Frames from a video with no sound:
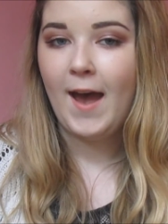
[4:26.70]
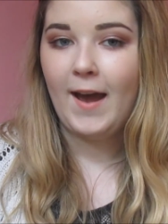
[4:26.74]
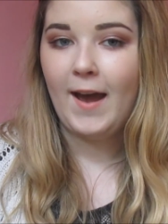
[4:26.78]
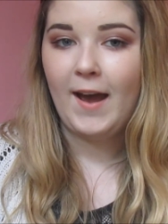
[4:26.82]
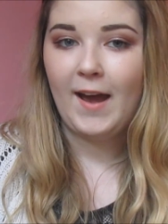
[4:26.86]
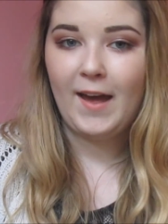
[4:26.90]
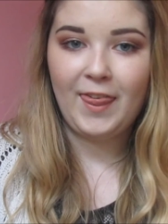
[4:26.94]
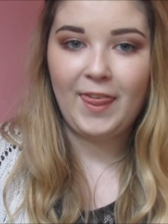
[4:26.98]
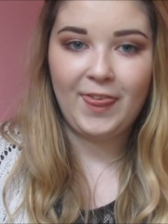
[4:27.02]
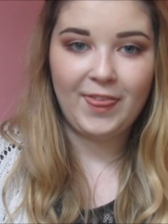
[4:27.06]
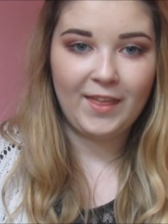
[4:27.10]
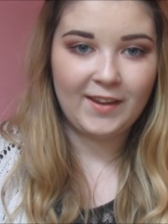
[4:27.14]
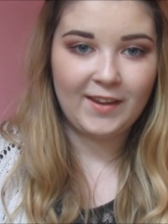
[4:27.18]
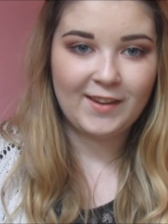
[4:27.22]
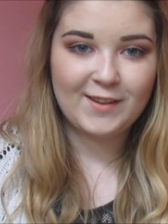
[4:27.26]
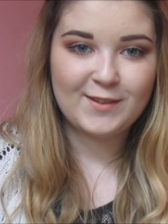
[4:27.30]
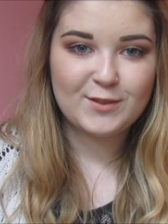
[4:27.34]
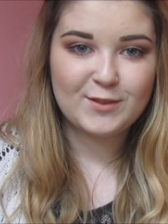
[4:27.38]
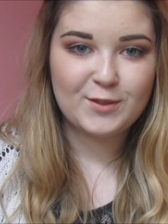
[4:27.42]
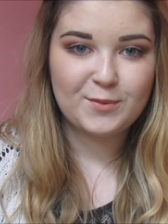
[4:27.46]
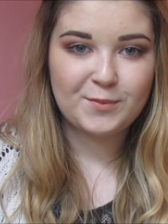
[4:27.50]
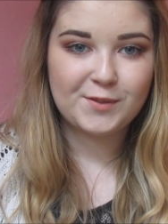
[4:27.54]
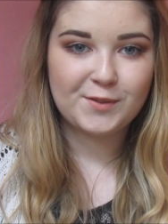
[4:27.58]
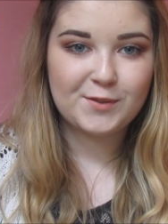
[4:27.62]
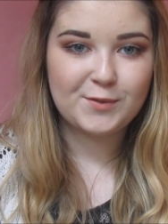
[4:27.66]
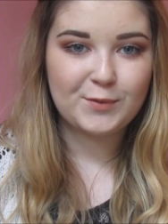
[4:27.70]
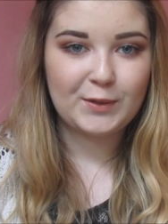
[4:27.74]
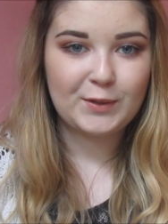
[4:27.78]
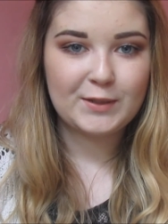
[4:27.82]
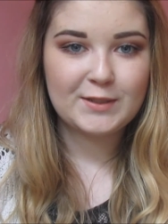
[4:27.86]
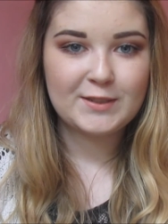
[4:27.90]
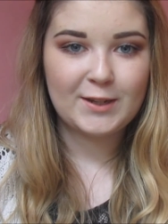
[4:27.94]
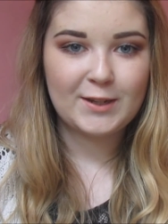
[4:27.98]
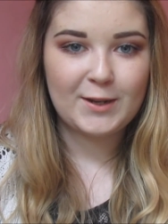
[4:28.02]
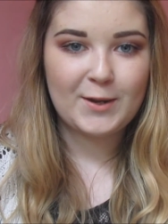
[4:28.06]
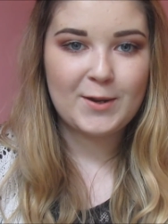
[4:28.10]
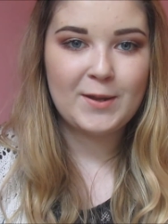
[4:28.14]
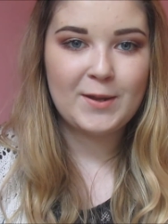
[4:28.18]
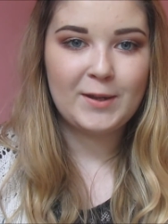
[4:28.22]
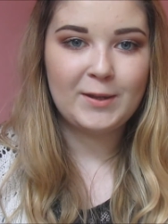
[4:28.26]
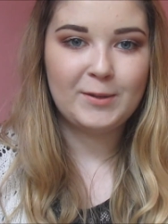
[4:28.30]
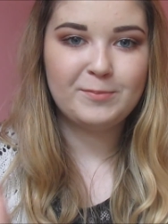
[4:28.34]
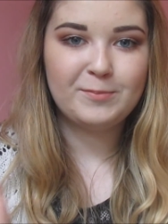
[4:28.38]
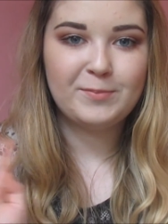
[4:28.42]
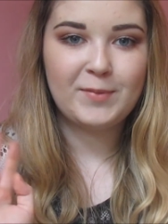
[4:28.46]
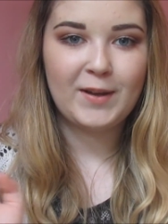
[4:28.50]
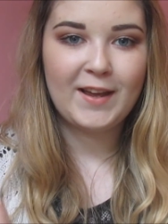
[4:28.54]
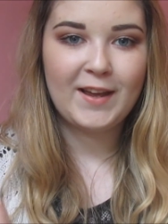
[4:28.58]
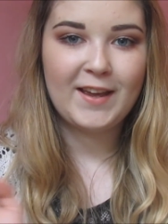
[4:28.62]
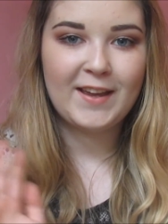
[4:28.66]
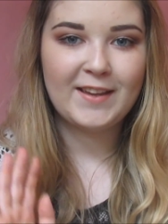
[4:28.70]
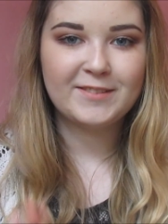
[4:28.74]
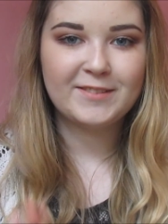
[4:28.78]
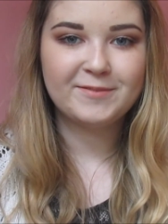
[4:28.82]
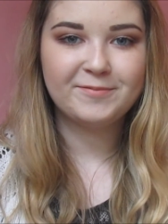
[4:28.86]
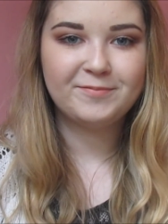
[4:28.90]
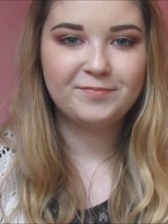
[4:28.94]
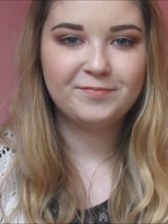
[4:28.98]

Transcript: and thank you so much for watching. Bye!